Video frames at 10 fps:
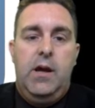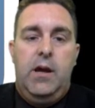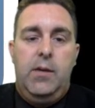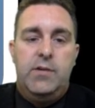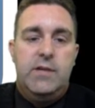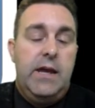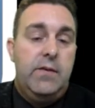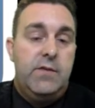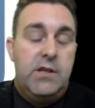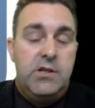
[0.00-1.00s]
I'm also the head
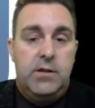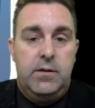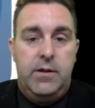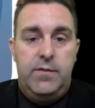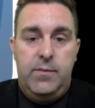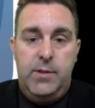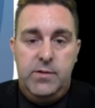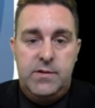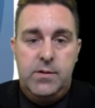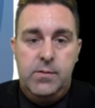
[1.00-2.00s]
of teaching and learning for the middle
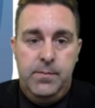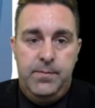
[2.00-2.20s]
school,